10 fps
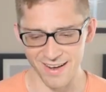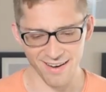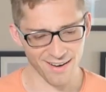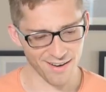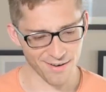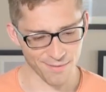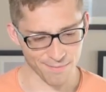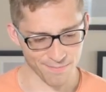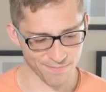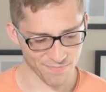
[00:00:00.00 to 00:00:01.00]

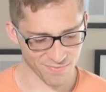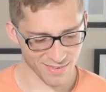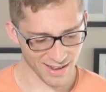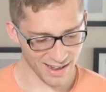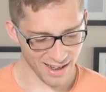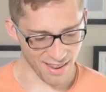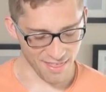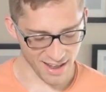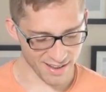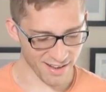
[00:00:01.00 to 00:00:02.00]
Then
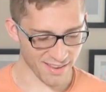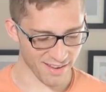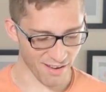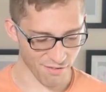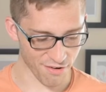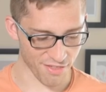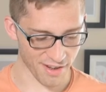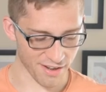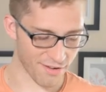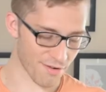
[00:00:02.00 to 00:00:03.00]
the other
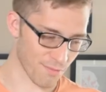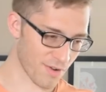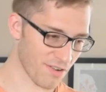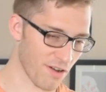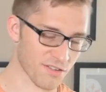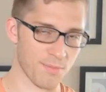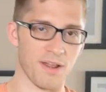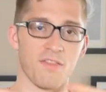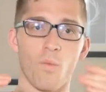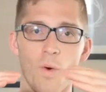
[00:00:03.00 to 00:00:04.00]
thing, you know, we talked
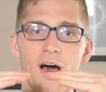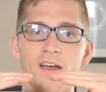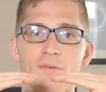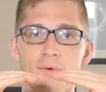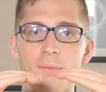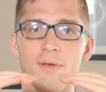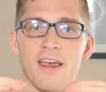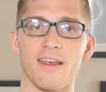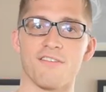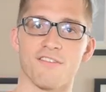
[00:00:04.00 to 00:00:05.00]
about the wide rib
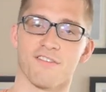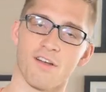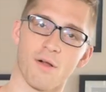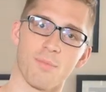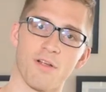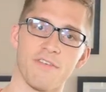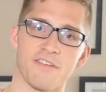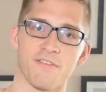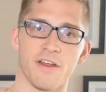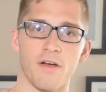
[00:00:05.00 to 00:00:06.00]
cages in our
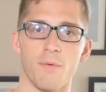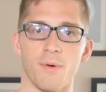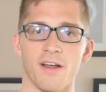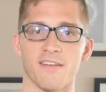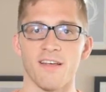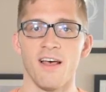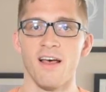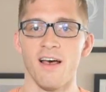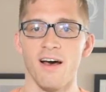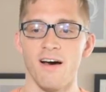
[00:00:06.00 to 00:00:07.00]
previous video, but
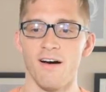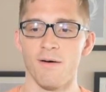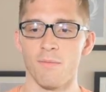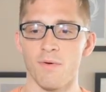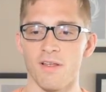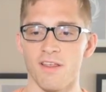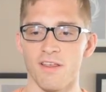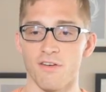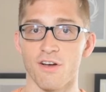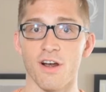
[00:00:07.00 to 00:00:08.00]

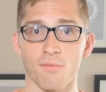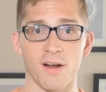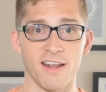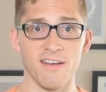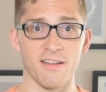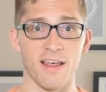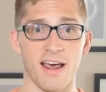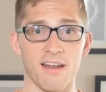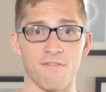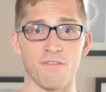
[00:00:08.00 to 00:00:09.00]
you're going to run into
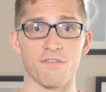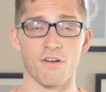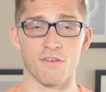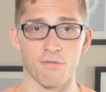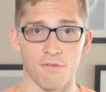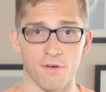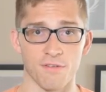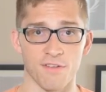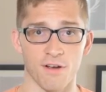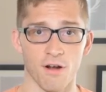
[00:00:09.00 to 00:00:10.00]
that if you start to
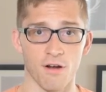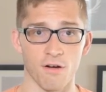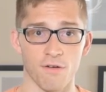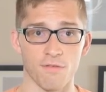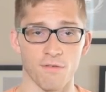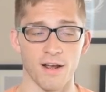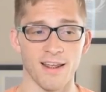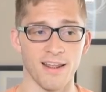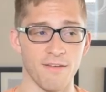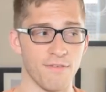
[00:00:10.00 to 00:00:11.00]
reverse the curve,
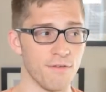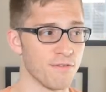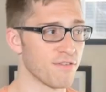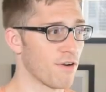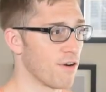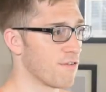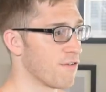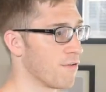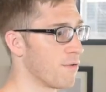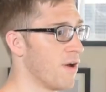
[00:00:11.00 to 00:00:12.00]
right? If you start
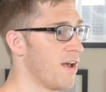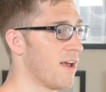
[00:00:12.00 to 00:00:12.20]
to